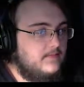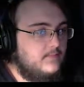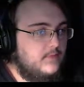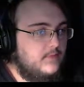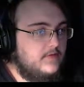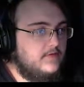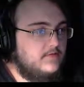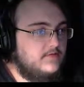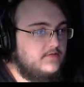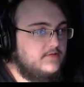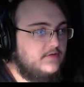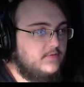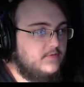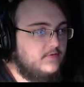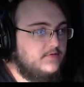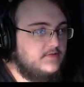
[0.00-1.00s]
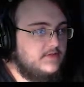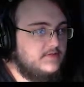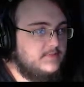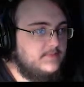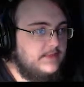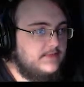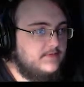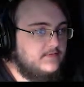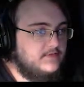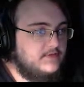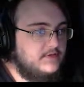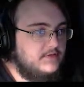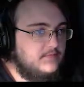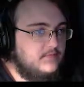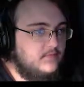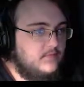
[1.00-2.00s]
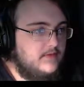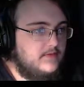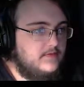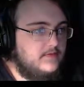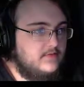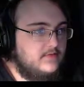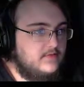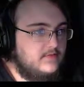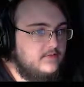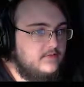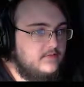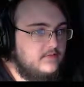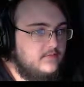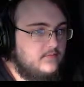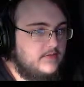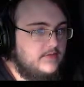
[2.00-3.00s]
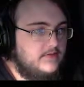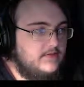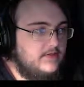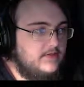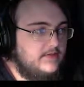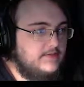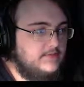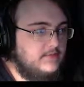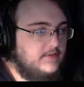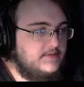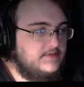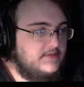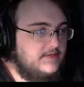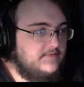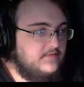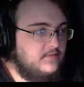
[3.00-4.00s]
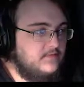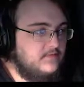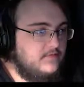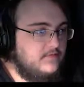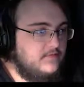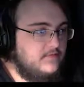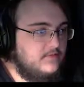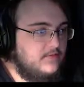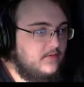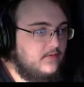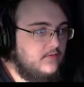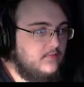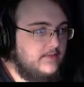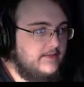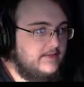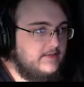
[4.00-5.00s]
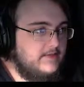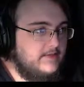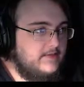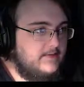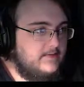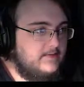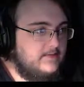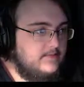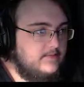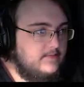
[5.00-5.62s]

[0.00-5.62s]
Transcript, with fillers: Why couldn't the teleporter take us back to the ship? Why couldn't it? Why does it have to do the... Oh my god.